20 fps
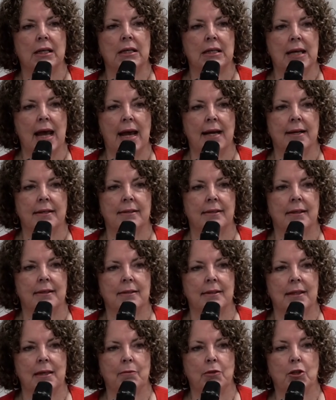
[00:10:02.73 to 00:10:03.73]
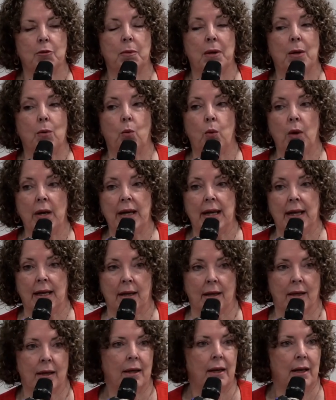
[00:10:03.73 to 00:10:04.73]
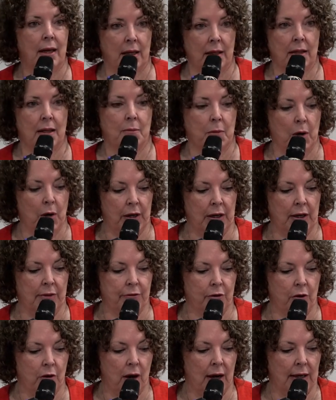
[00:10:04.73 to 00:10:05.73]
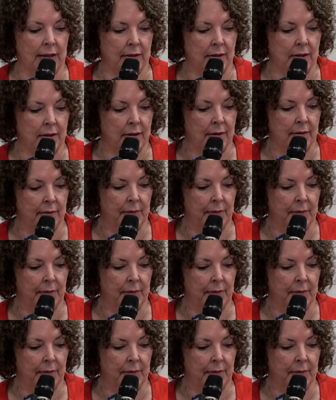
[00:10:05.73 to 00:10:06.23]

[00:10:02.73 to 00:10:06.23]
attacks that seem to be winning in the body of Christ.